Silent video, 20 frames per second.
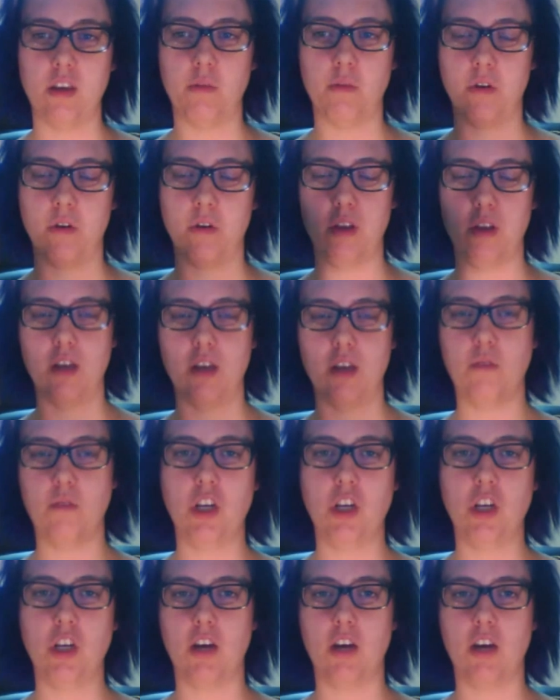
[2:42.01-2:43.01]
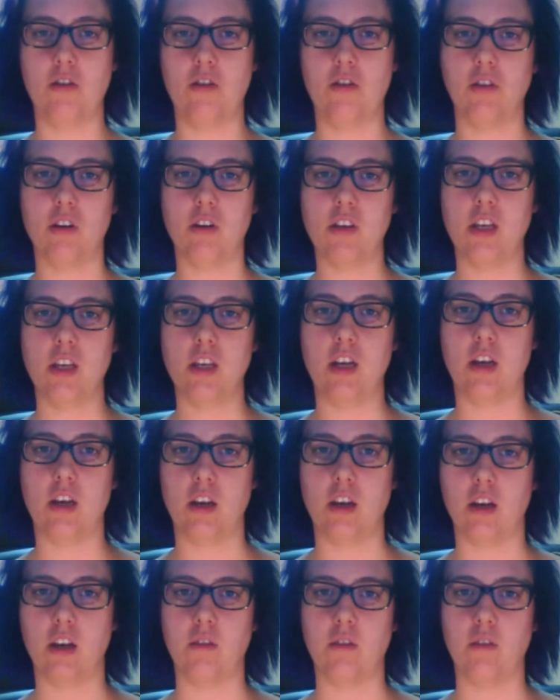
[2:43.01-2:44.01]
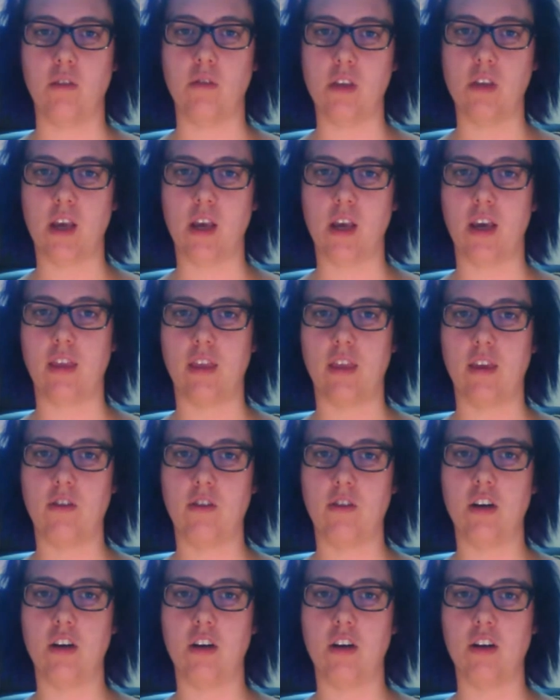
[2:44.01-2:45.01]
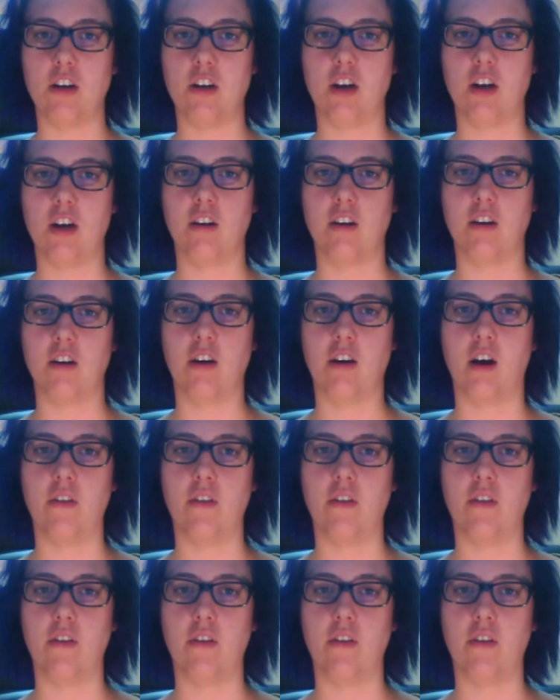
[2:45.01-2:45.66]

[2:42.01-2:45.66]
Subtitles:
And that's when she had her little sit-in and was like, they were trying to drag her off.